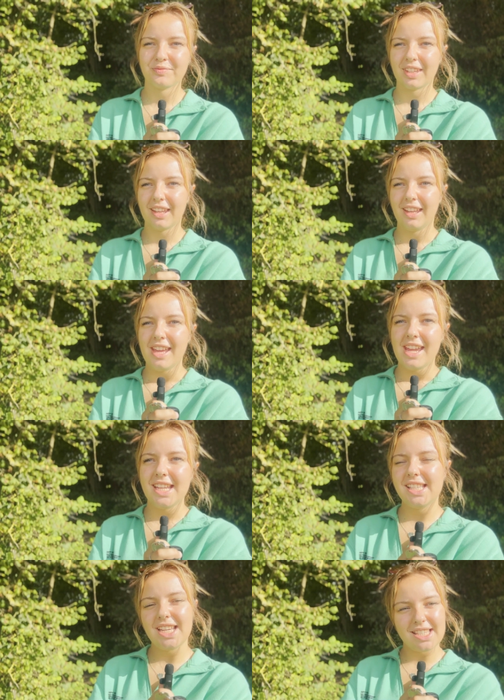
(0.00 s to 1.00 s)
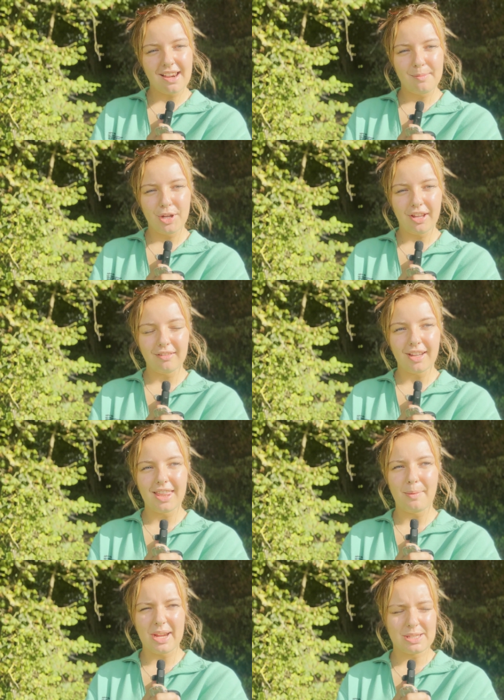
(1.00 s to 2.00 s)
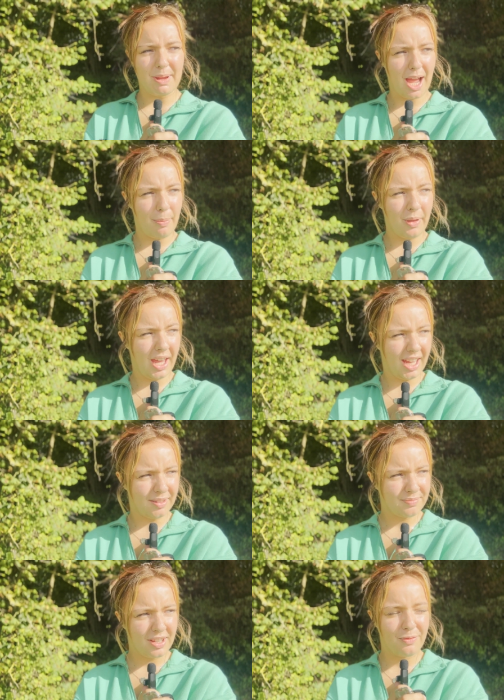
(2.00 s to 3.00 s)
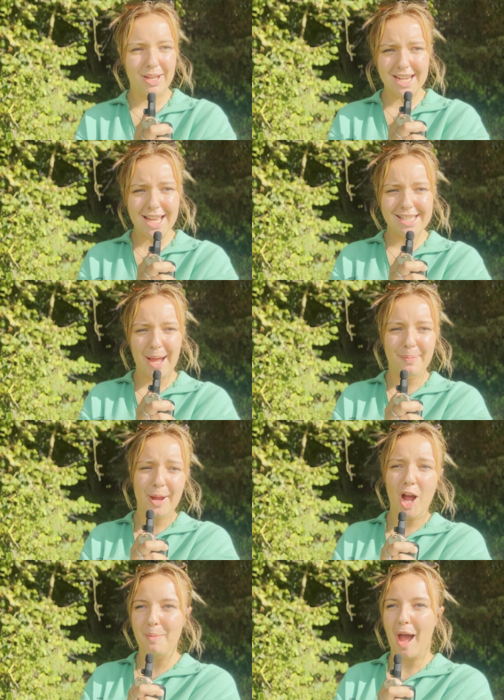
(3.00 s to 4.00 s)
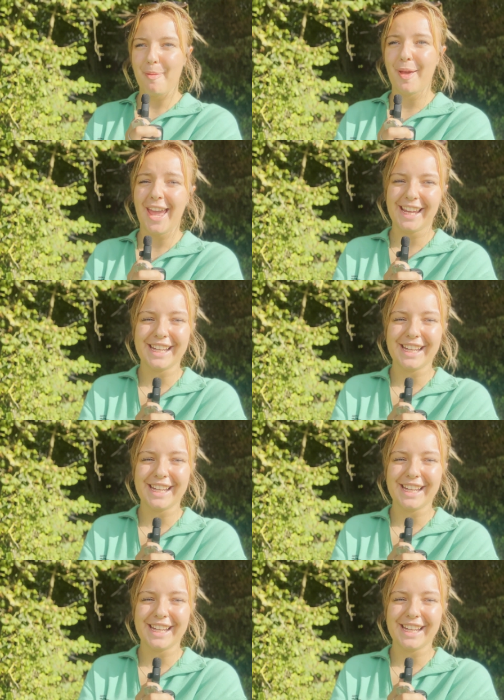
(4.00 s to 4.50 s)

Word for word: he's in his element and that makes me happy. My dad's happy, I'm